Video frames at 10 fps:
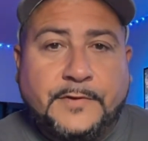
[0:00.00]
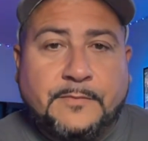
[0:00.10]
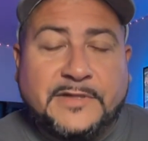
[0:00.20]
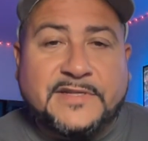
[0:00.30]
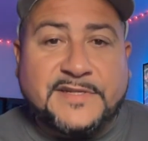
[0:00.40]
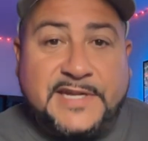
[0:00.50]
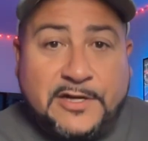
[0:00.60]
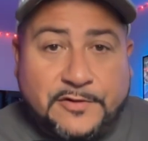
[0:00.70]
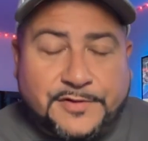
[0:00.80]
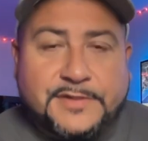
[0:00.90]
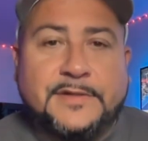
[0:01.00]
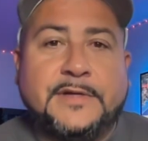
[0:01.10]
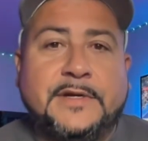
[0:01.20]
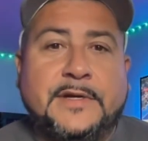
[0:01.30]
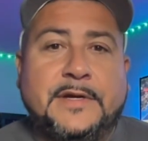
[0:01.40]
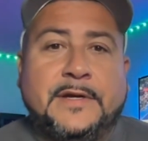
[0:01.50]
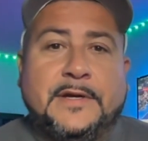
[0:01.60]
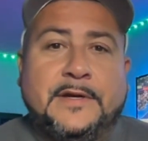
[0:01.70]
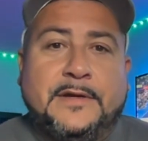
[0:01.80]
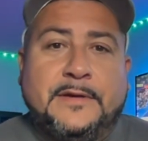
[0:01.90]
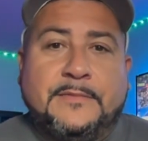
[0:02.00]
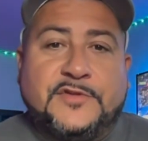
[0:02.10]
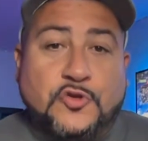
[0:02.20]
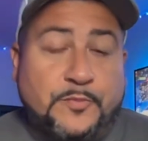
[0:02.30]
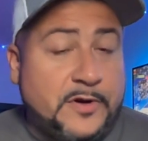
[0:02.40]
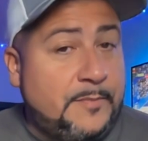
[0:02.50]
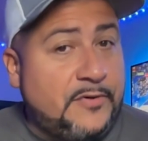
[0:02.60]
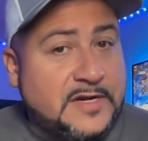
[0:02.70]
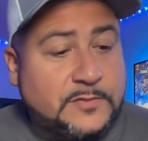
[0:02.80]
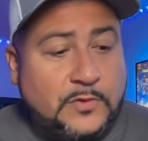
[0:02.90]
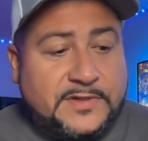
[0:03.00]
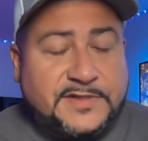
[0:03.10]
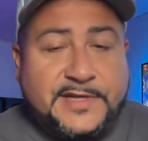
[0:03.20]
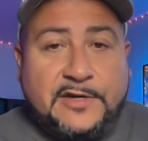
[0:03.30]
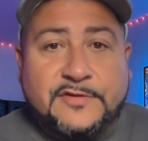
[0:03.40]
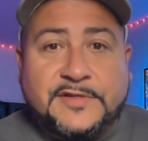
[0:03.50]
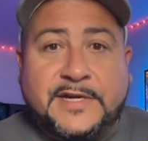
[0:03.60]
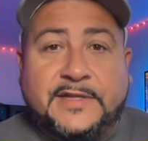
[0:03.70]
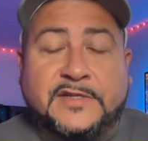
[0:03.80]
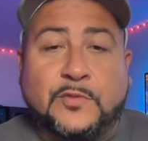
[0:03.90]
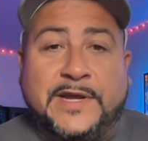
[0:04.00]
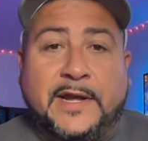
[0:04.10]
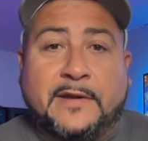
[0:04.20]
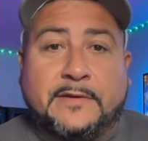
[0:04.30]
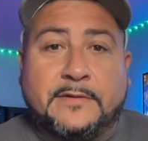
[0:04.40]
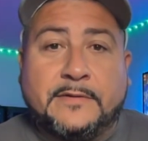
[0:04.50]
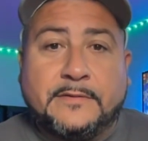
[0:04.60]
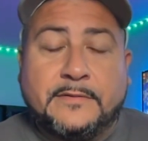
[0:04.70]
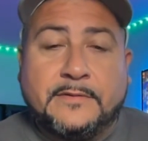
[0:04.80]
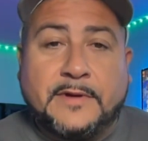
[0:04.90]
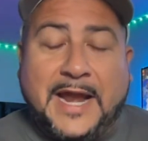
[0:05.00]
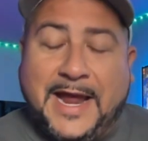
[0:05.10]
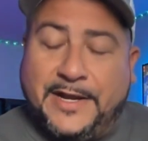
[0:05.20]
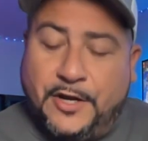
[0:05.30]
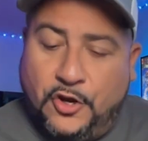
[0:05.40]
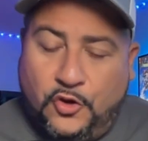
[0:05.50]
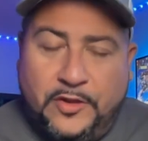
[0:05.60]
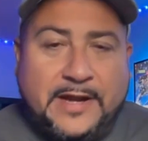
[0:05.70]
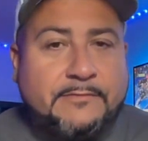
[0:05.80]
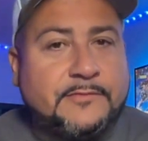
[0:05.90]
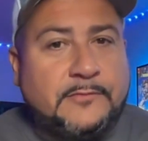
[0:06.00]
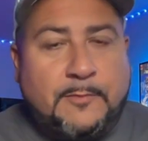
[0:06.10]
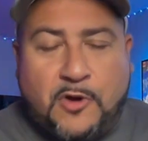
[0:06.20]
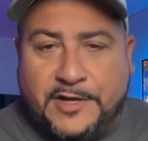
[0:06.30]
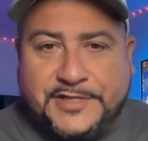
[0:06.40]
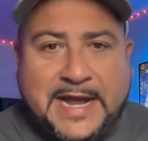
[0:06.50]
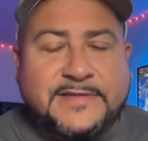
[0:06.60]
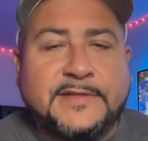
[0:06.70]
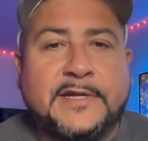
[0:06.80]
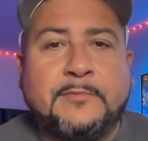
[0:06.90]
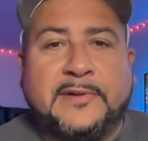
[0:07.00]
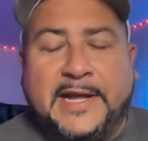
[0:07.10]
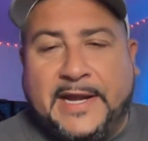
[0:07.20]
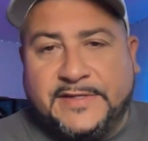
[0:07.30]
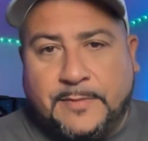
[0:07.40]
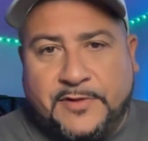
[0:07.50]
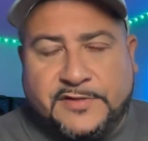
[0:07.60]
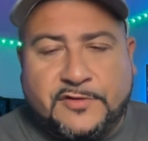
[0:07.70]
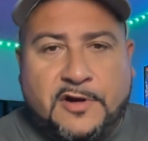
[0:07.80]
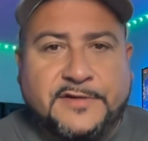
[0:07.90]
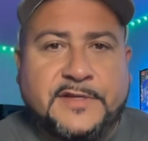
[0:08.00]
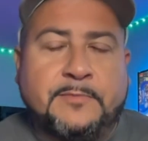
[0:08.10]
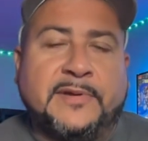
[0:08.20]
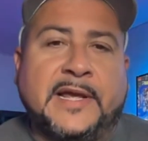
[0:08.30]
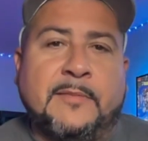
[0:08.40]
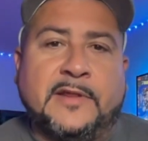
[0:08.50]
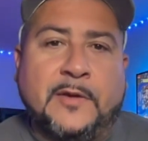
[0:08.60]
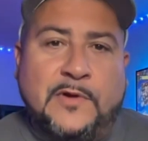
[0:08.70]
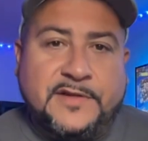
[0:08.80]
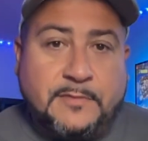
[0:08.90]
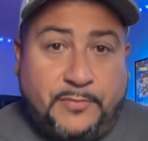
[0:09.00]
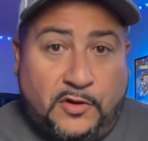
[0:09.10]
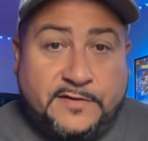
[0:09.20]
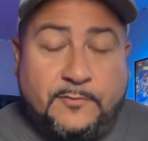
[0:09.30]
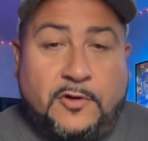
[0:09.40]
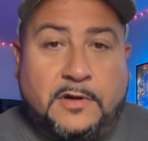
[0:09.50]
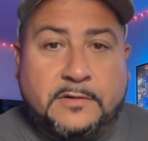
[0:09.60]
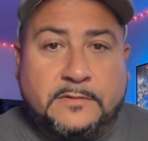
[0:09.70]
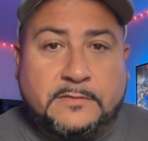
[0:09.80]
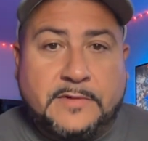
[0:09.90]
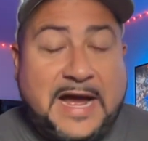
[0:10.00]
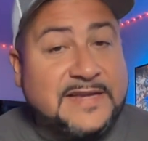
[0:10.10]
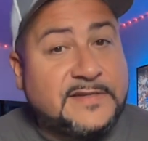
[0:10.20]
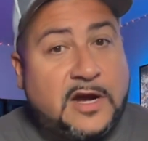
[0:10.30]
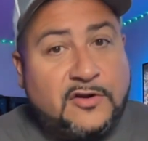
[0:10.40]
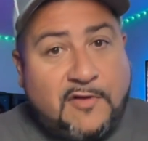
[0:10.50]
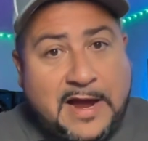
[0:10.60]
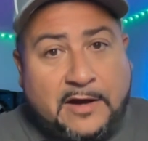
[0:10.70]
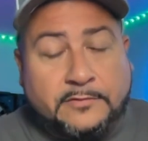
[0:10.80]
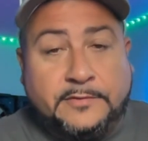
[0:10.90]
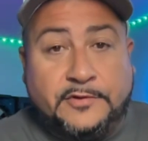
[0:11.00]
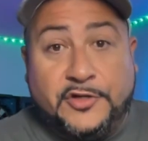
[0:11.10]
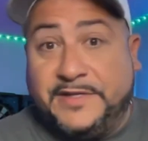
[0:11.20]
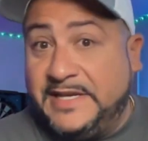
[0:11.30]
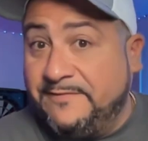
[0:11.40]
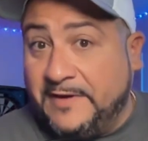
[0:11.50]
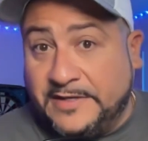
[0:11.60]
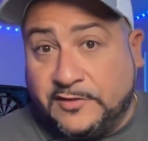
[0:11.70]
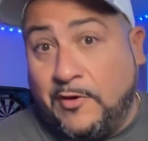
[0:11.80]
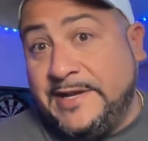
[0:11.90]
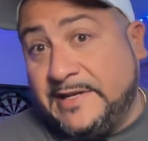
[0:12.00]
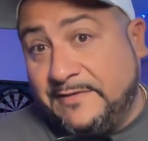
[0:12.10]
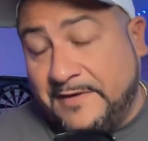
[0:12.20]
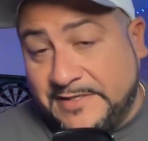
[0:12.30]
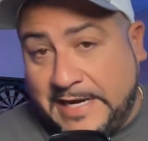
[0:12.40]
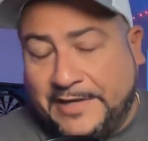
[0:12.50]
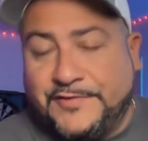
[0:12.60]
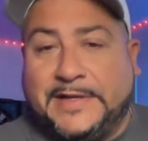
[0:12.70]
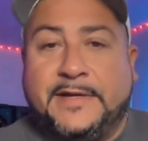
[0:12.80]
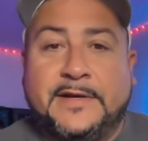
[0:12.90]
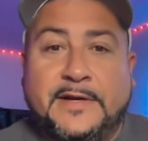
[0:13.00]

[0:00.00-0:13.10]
But the Steelers, super impressed with what the Steelers did this weekend. And I know that Lamar Jackson didn't play, some of the starters didn't play, but they went into Baltimore. Hostile crowd, good defense, great defense actually.